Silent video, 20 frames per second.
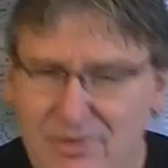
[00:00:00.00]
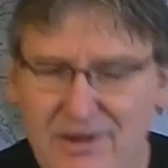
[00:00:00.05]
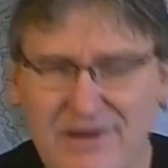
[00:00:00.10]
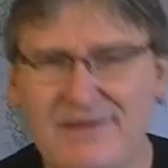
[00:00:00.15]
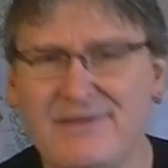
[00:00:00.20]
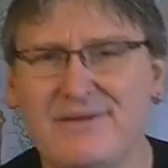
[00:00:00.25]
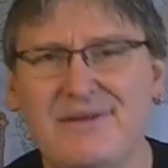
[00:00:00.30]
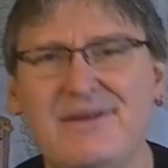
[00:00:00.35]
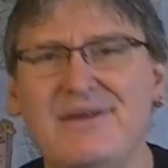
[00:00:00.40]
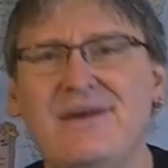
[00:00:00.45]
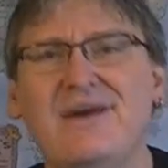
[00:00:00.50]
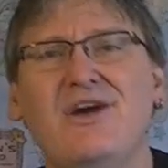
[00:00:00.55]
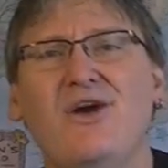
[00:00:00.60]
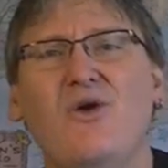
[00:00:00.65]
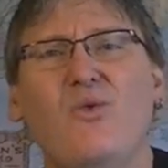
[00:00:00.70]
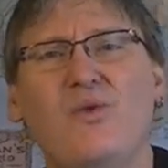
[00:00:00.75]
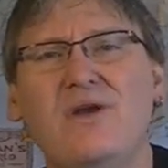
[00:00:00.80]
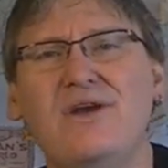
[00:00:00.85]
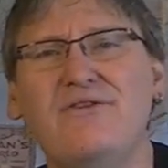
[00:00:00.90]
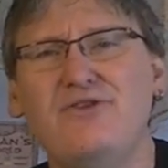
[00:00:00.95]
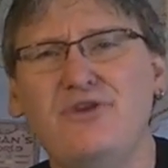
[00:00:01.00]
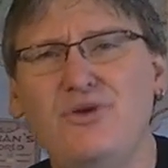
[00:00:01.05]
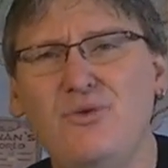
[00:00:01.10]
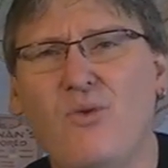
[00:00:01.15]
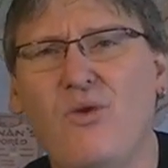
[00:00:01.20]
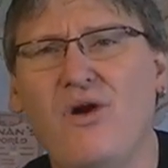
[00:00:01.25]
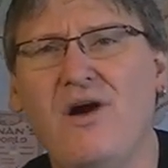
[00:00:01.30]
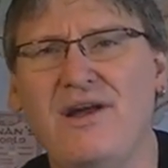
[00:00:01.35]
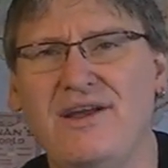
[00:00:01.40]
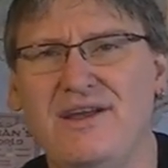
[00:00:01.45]
But whatever
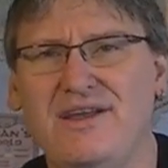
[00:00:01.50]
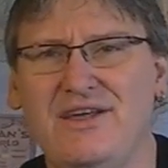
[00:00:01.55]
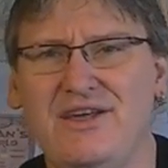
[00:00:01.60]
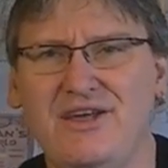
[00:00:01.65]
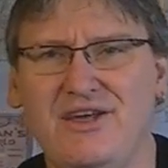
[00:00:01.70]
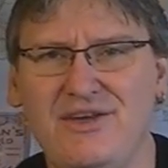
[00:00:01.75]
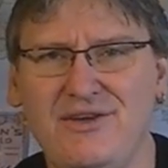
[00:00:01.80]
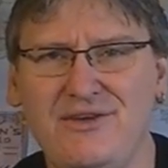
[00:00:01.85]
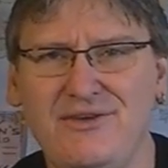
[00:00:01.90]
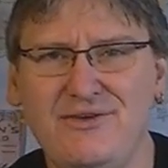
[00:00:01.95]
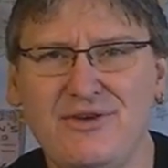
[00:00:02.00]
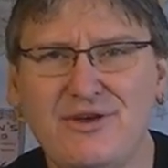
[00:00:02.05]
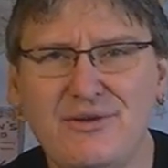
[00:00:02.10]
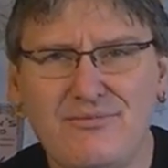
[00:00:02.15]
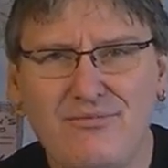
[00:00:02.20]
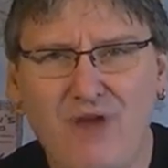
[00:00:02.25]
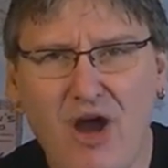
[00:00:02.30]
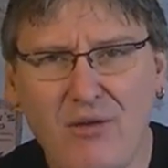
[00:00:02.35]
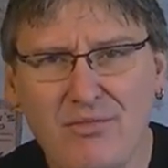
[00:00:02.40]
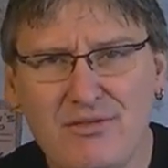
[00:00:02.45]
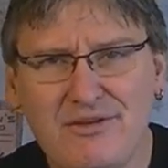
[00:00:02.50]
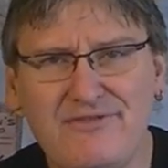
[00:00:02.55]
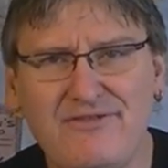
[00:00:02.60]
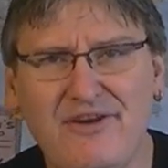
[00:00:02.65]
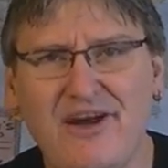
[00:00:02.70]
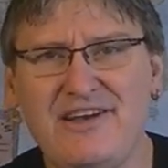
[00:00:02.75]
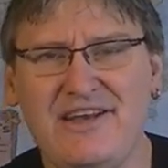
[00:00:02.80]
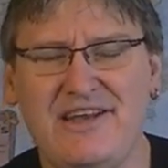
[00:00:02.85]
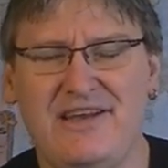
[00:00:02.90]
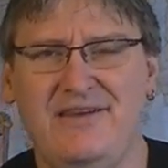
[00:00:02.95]
you want, you can probably
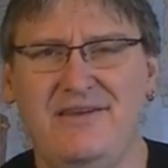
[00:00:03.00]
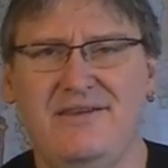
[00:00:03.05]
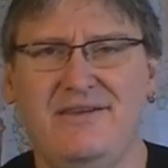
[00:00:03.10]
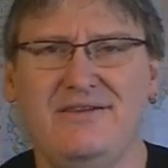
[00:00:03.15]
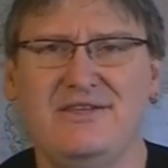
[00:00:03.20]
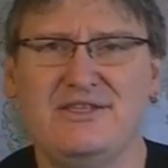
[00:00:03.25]
find it.